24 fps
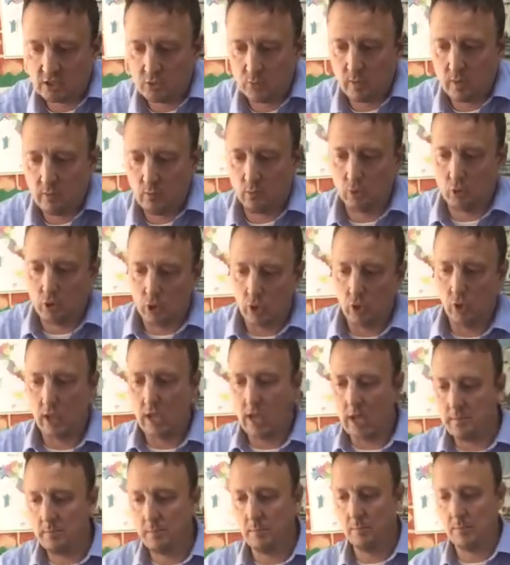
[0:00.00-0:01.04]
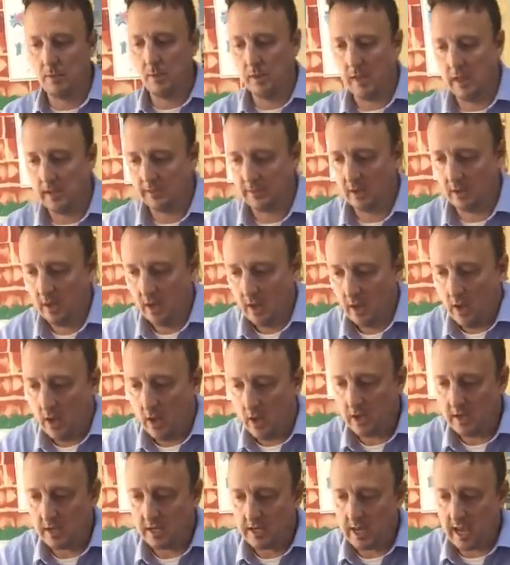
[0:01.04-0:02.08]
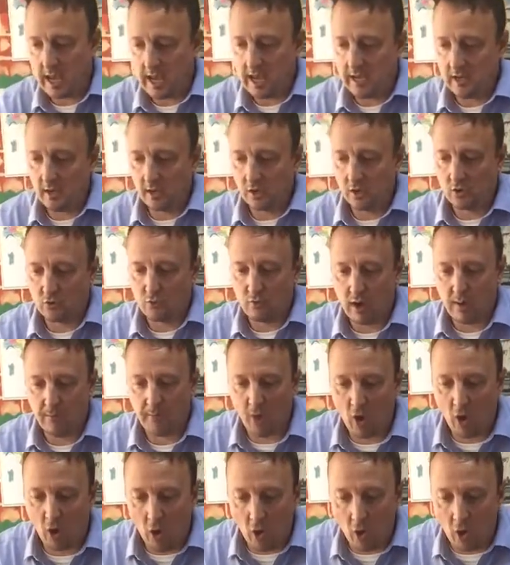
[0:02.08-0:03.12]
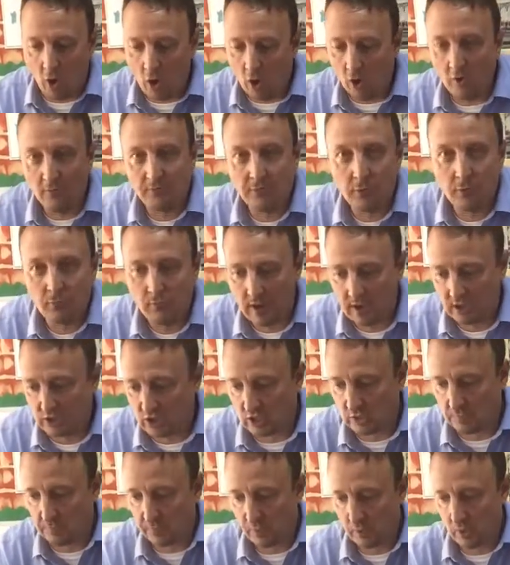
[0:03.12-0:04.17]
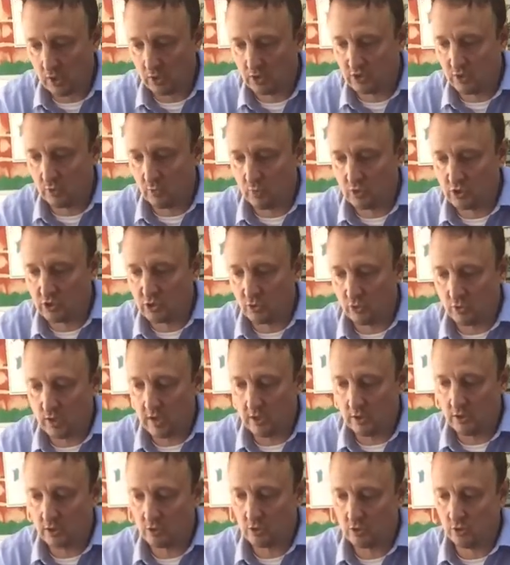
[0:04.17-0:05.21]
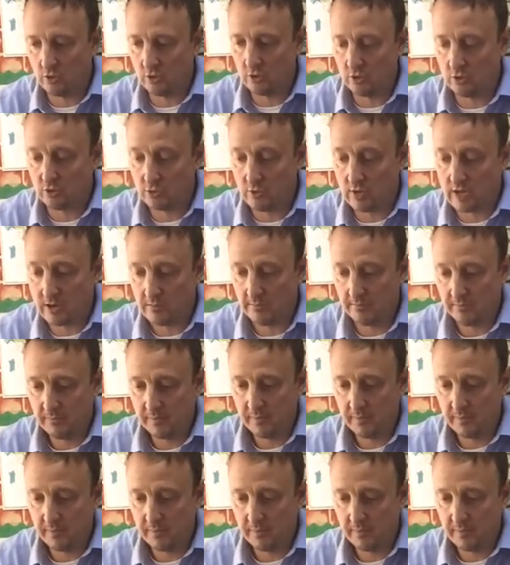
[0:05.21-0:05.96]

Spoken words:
Twit would climb up the ladder and grab all of the wretched birds that were stuck into the tree.